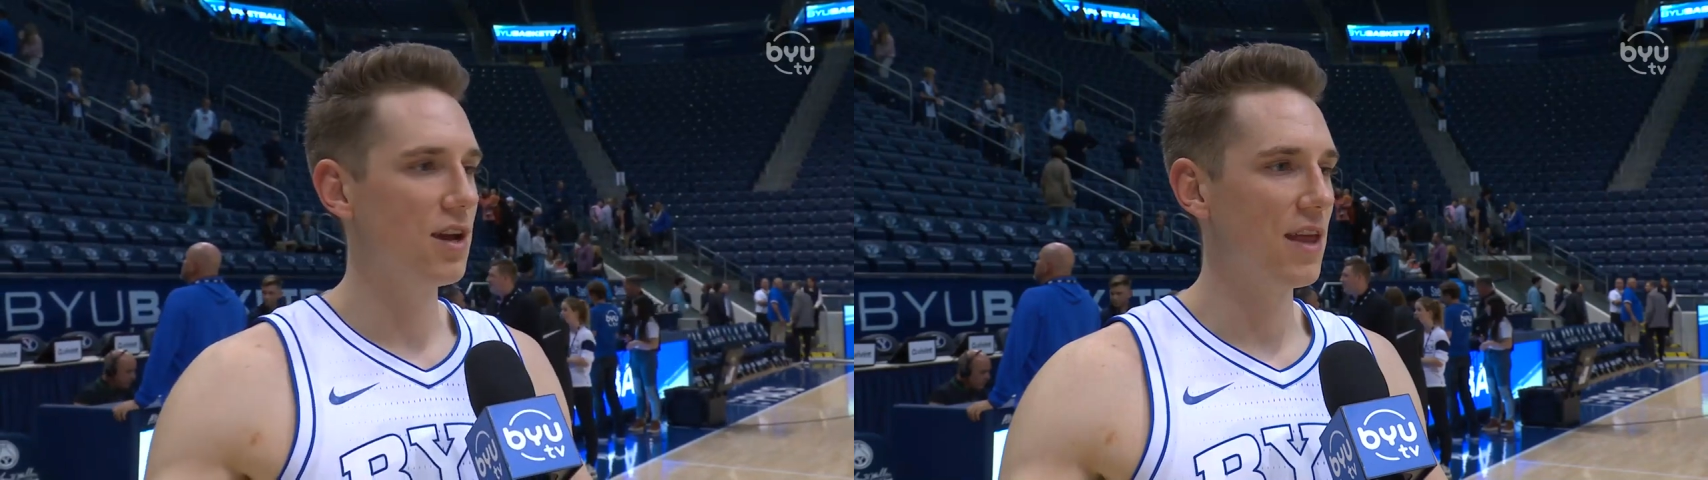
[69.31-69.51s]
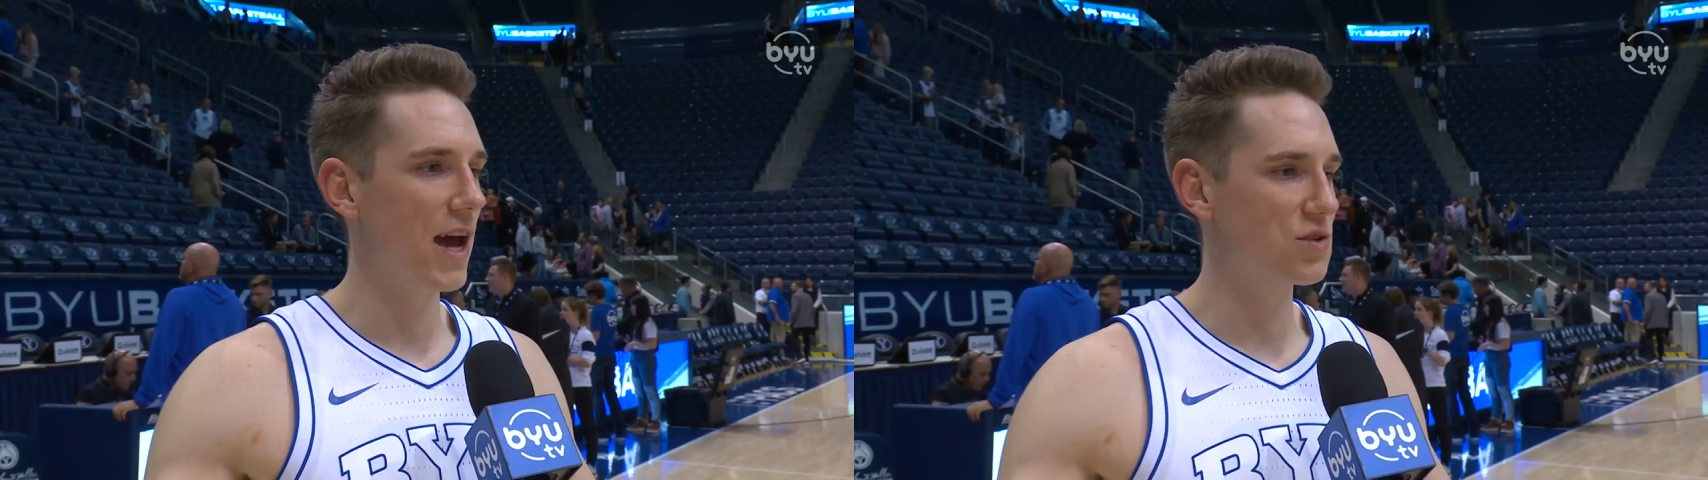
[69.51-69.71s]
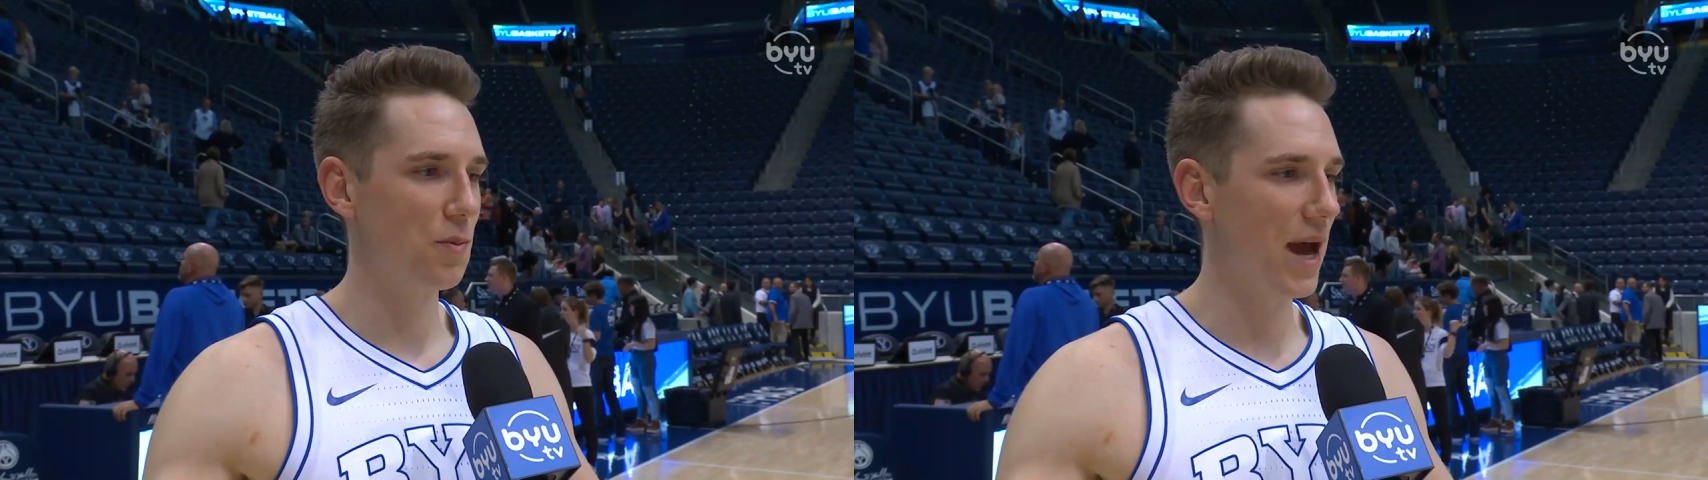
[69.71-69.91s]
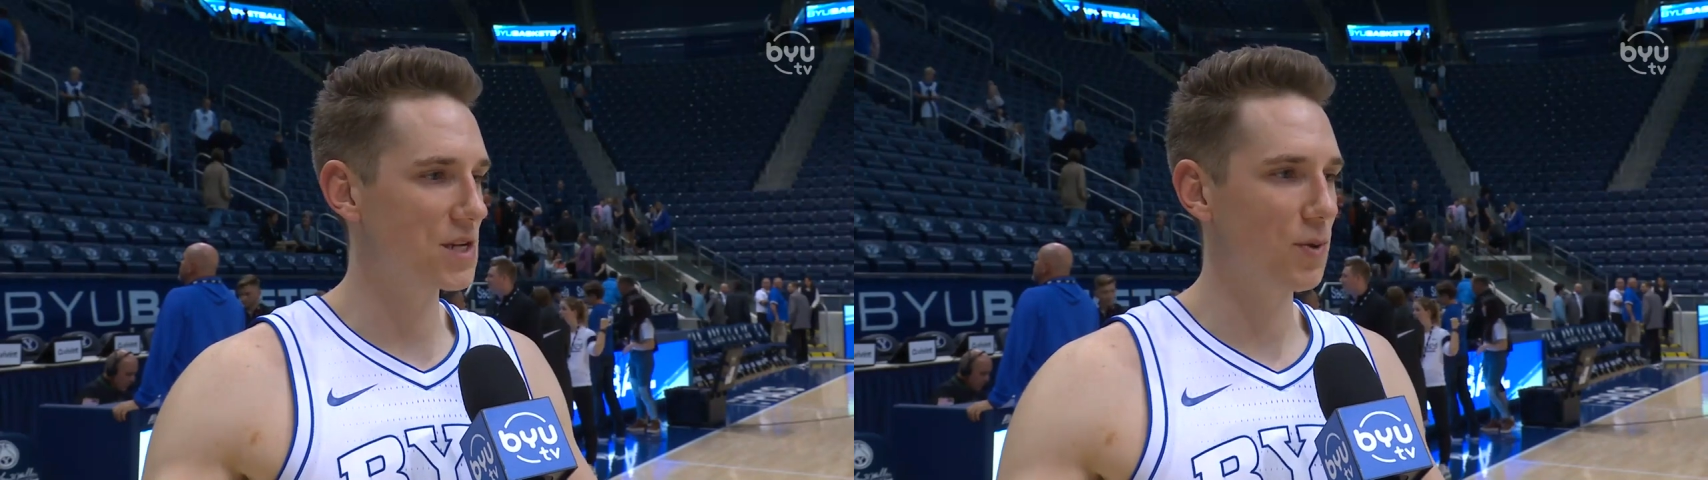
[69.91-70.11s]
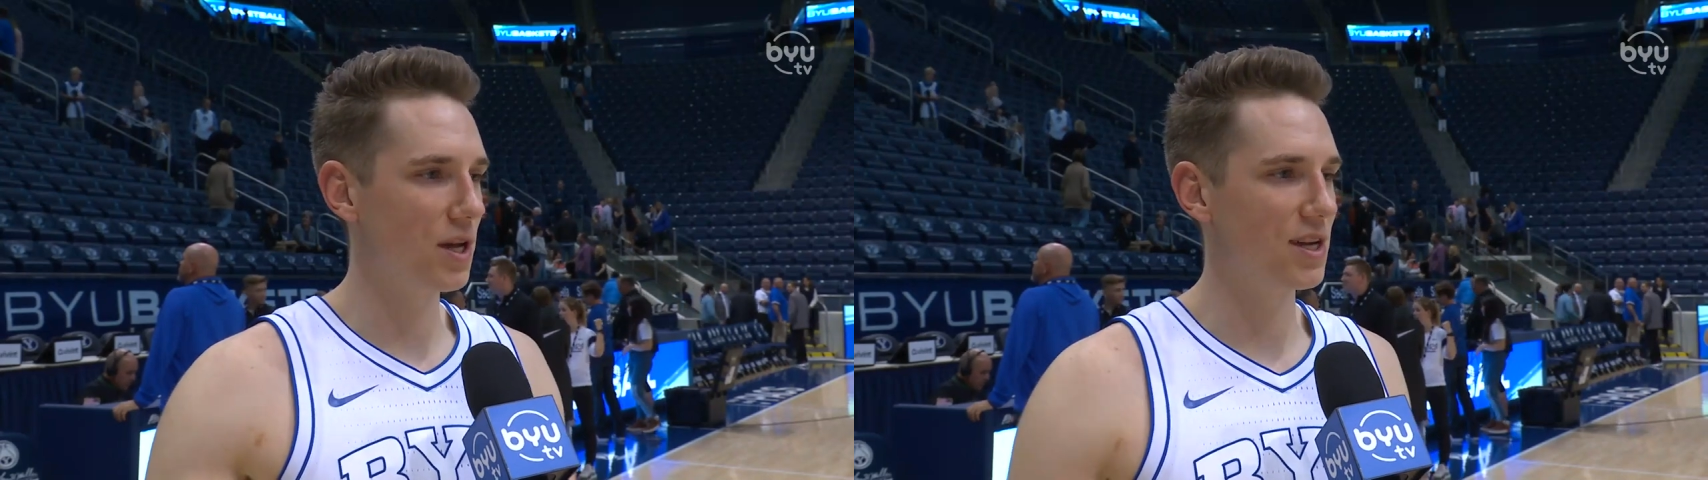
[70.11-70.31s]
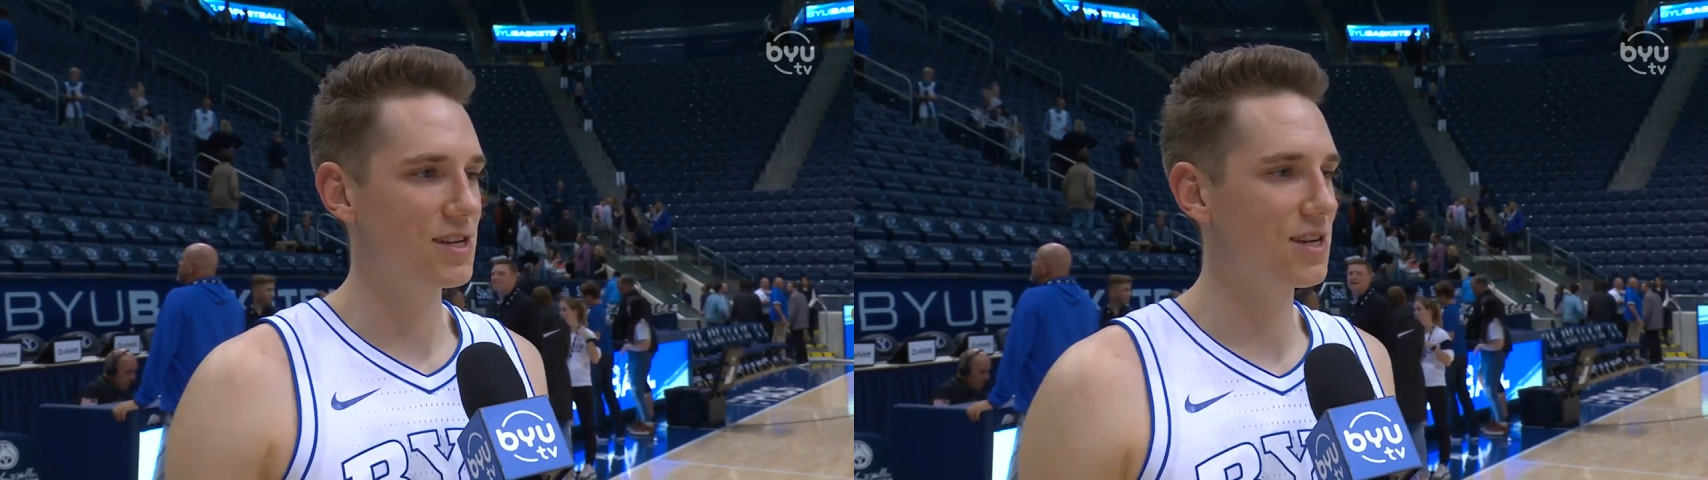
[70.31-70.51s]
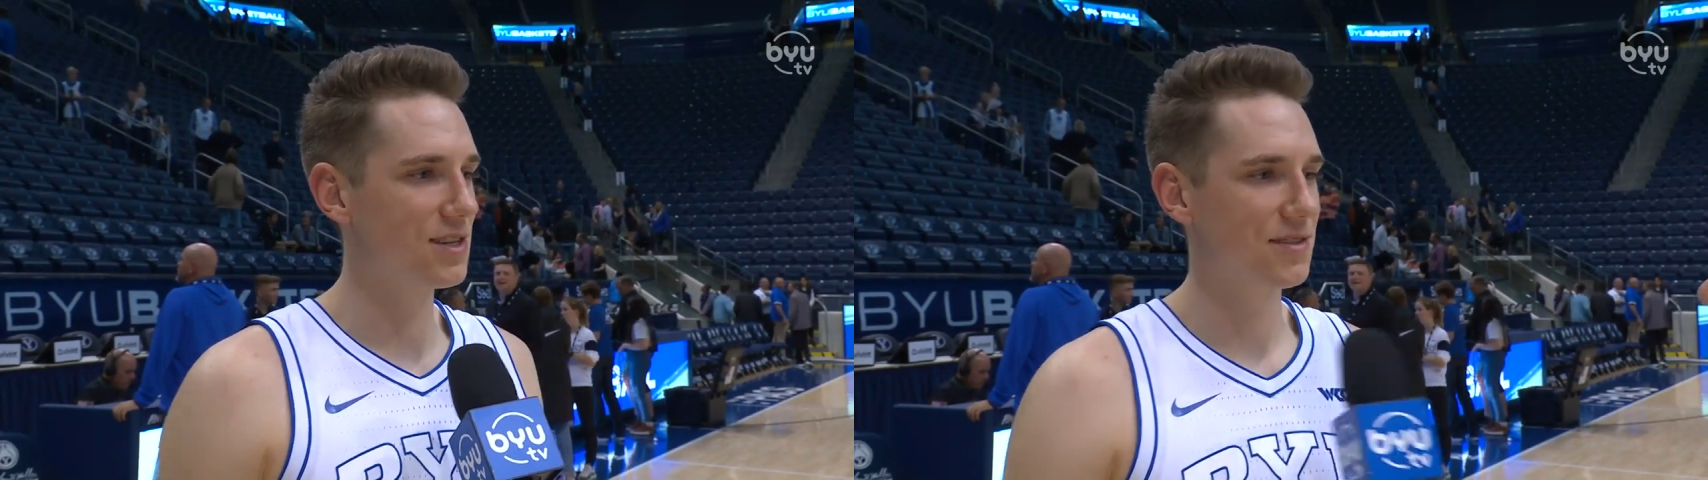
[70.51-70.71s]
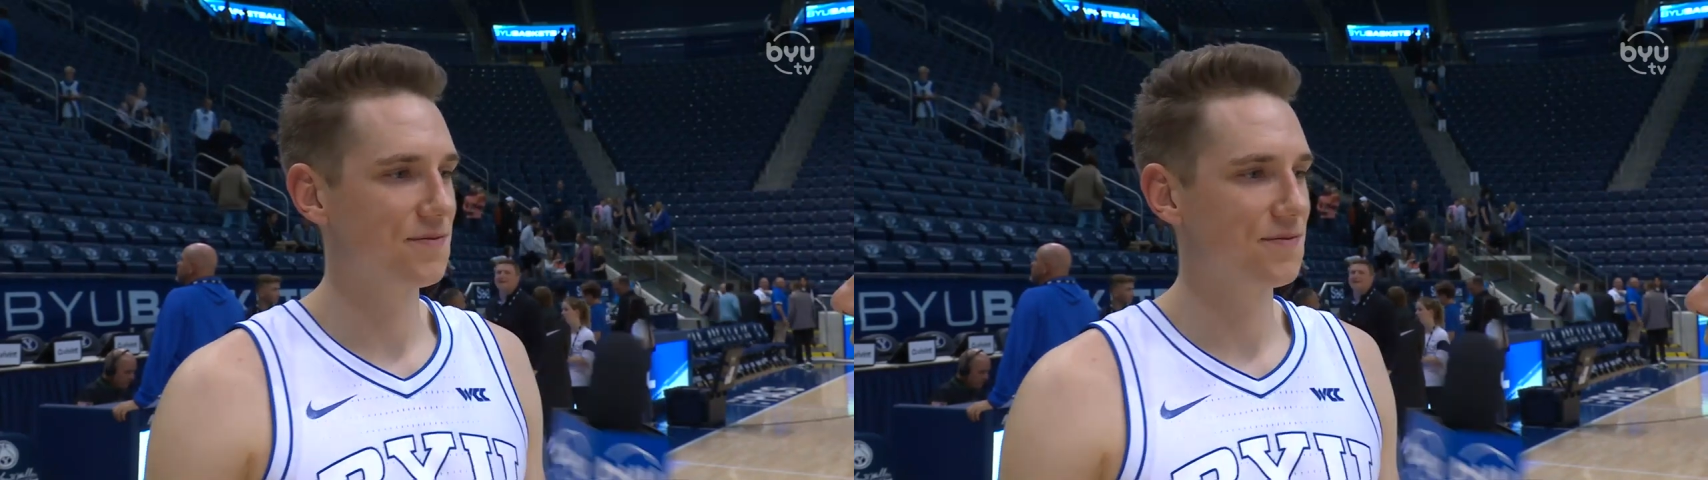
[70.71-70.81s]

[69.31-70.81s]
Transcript: and that's what basketball is.